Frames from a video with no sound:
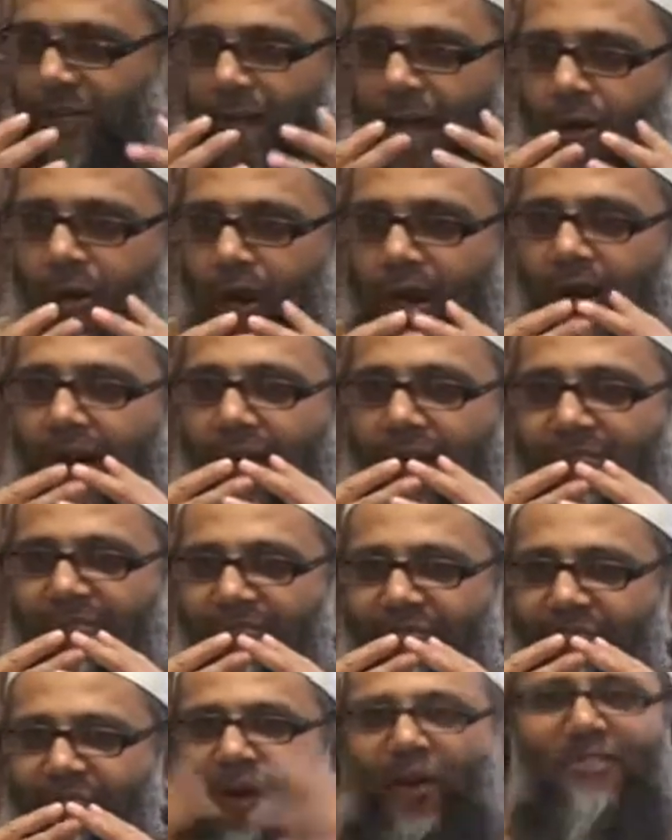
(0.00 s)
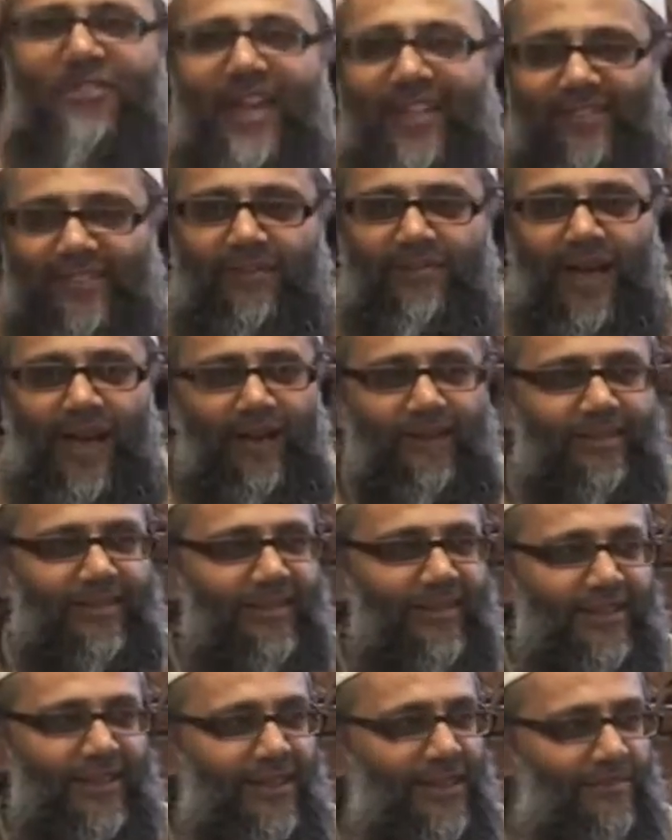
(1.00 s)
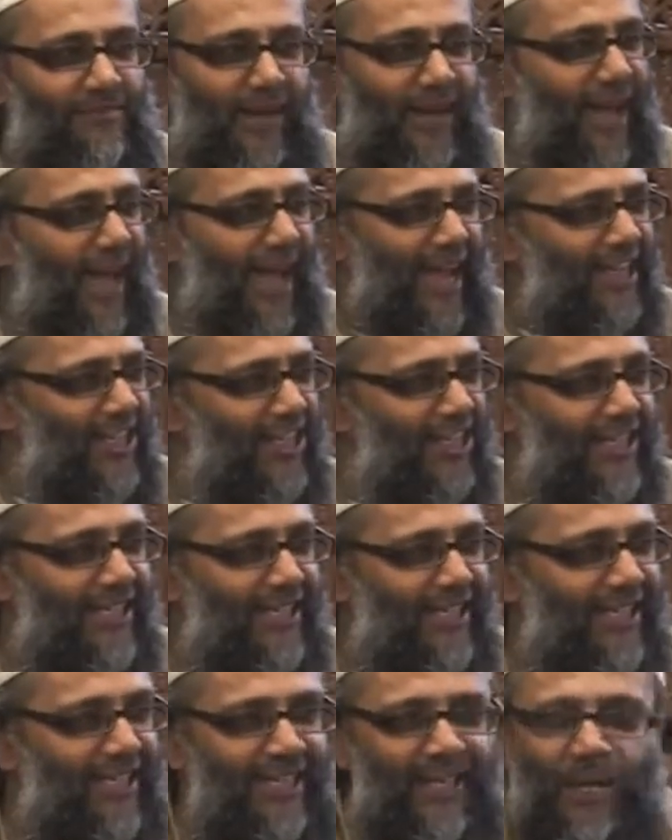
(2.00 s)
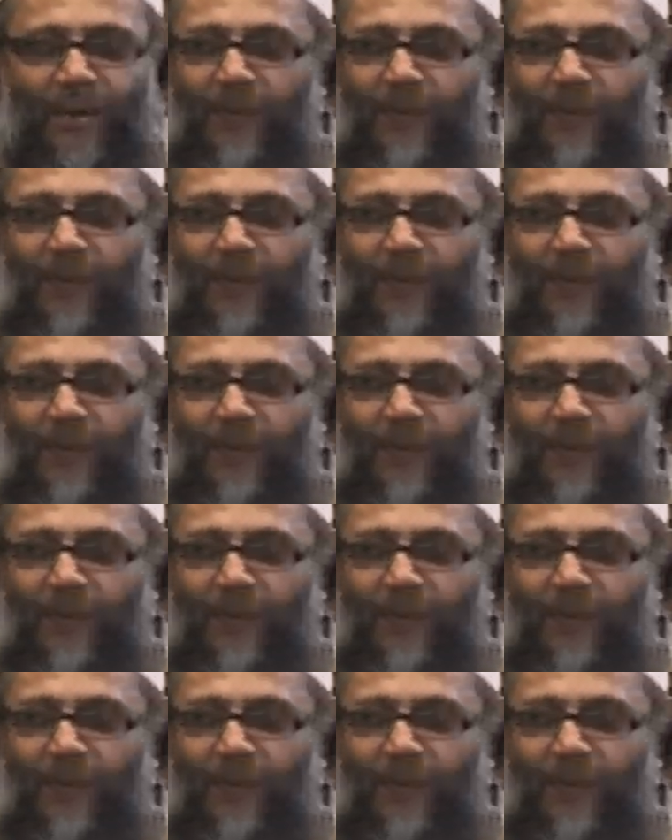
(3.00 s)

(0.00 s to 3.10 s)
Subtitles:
Look how I froth at the mouth. But actually,